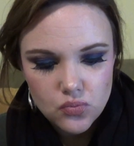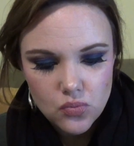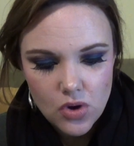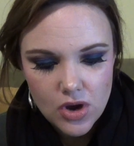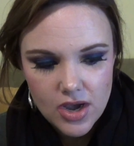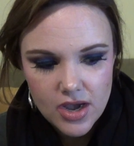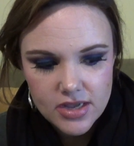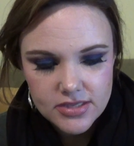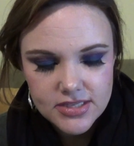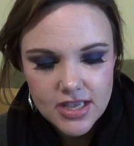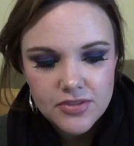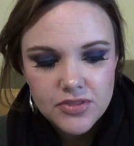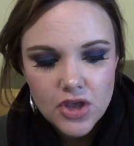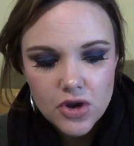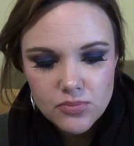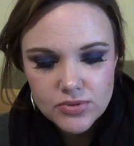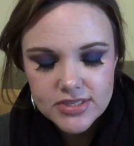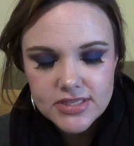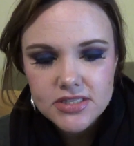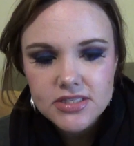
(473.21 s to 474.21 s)
was
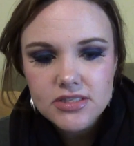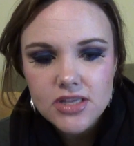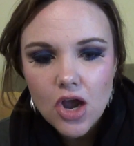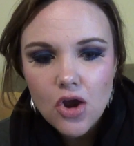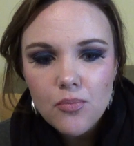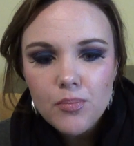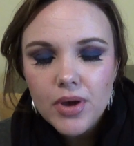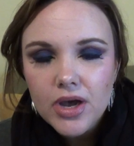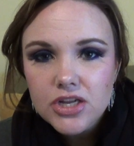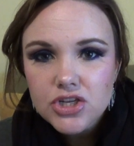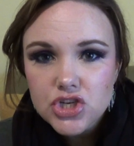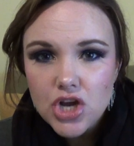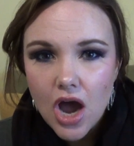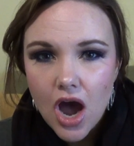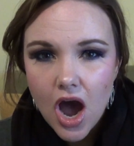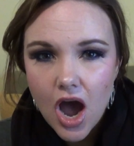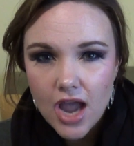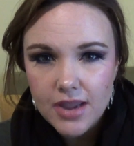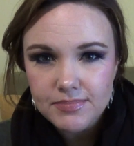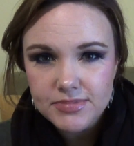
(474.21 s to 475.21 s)
there was so much
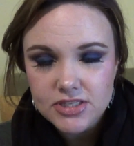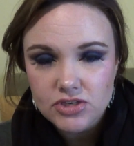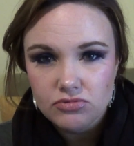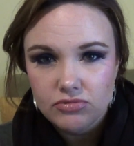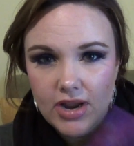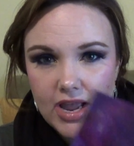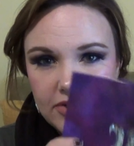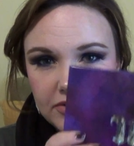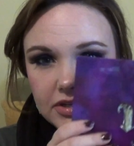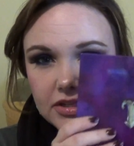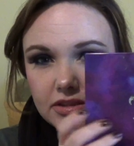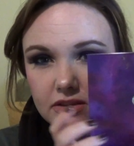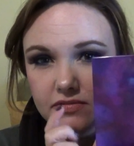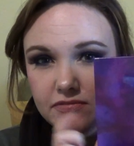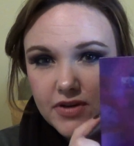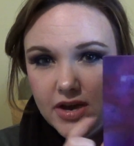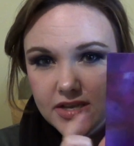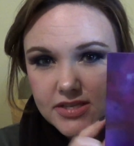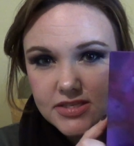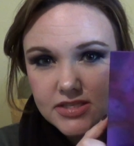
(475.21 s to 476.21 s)
hype surrounding the
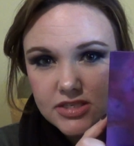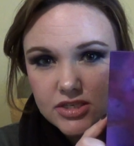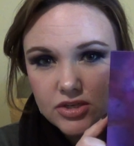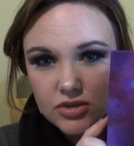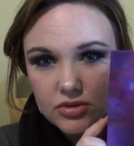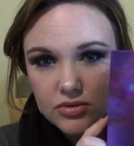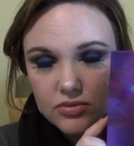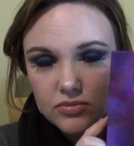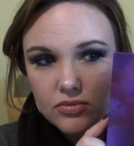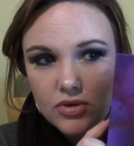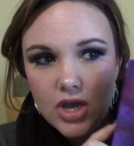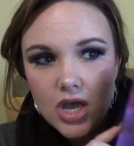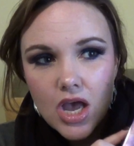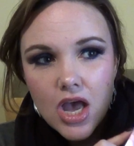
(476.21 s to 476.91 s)
Vice 2